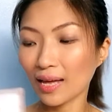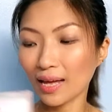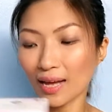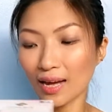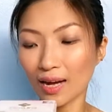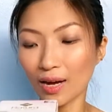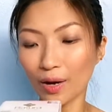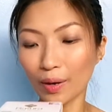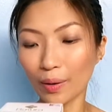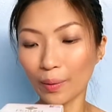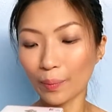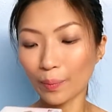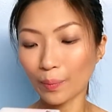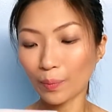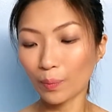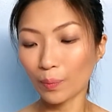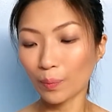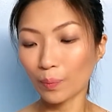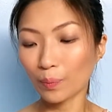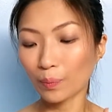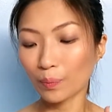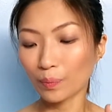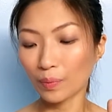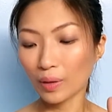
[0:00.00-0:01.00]

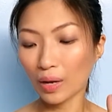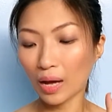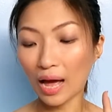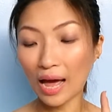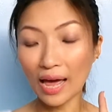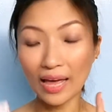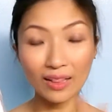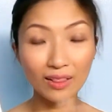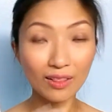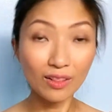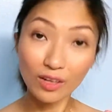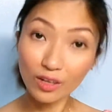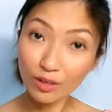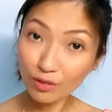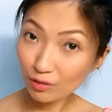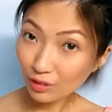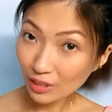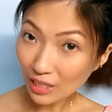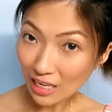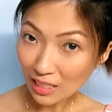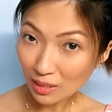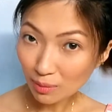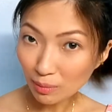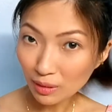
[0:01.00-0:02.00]
I love
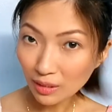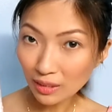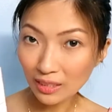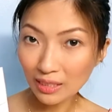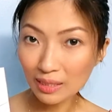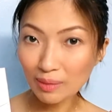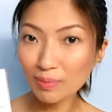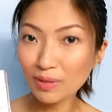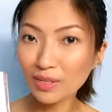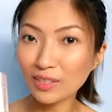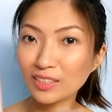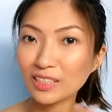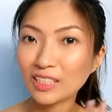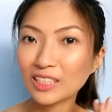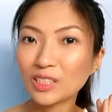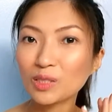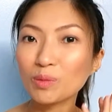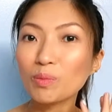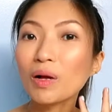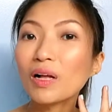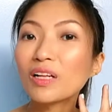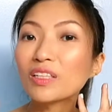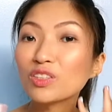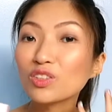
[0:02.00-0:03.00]
jasmine tea because it
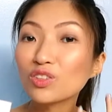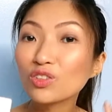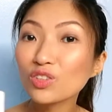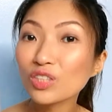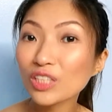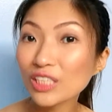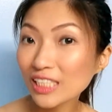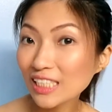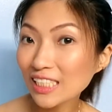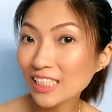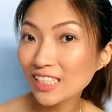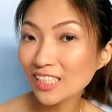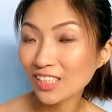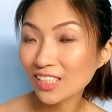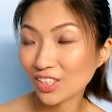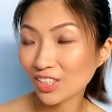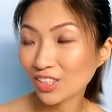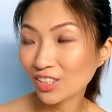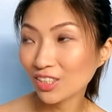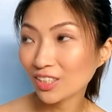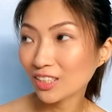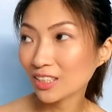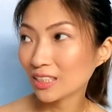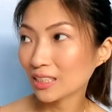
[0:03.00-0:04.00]
smells really
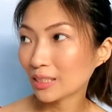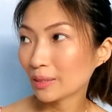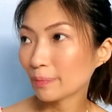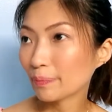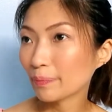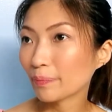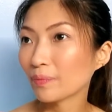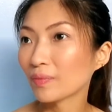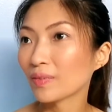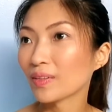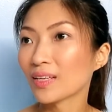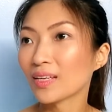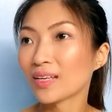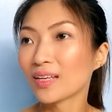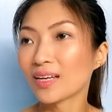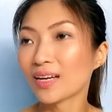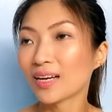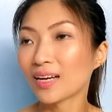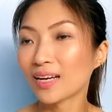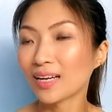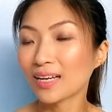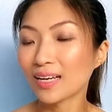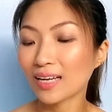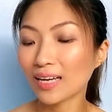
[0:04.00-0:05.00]
delicious.
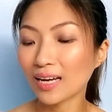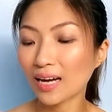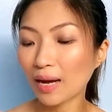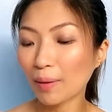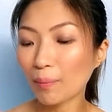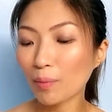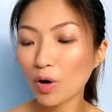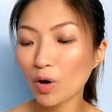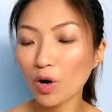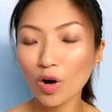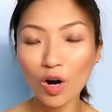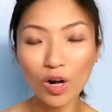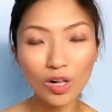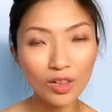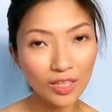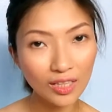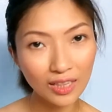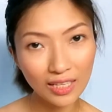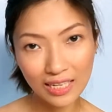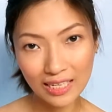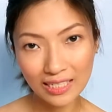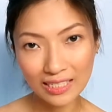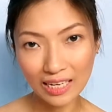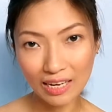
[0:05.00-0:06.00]
Among all the
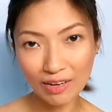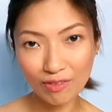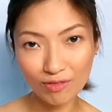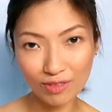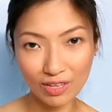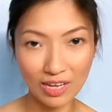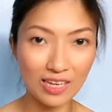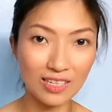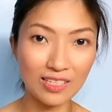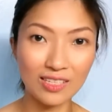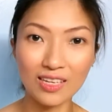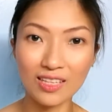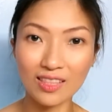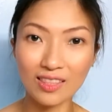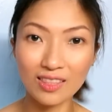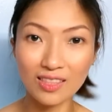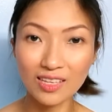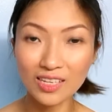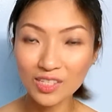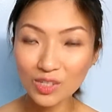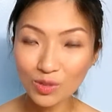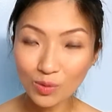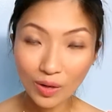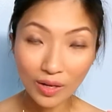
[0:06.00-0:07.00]
teas I've tasted,
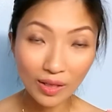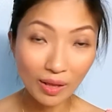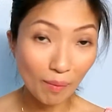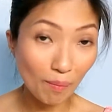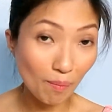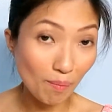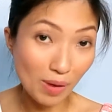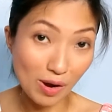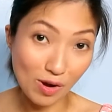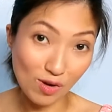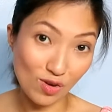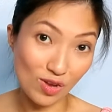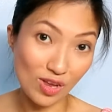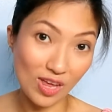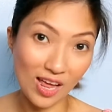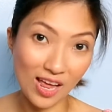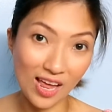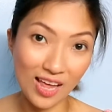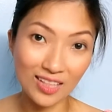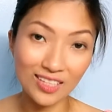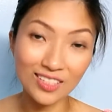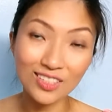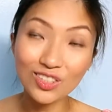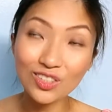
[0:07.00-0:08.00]
this one ang bango niya,
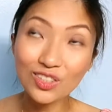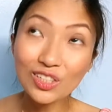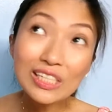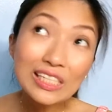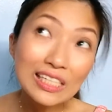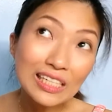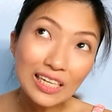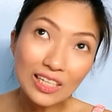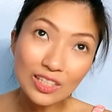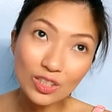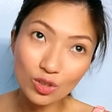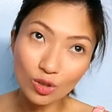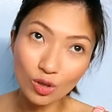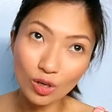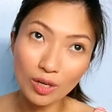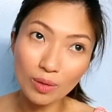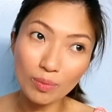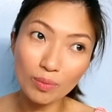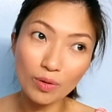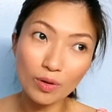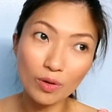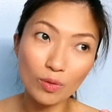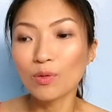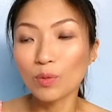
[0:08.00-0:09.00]
and it's really
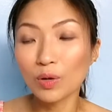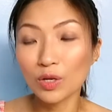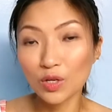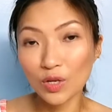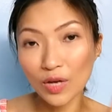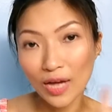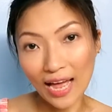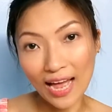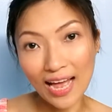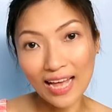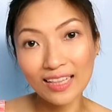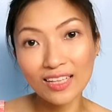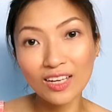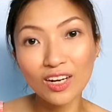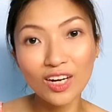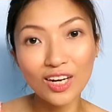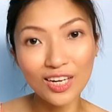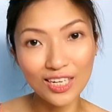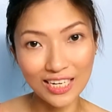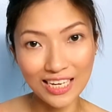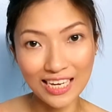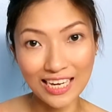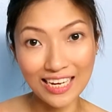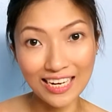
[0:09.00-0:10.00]
enjoyable when you add
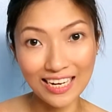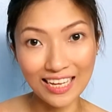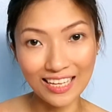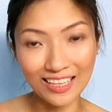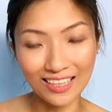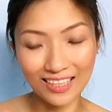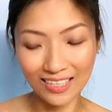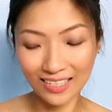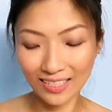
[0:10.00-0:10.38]
honey in it.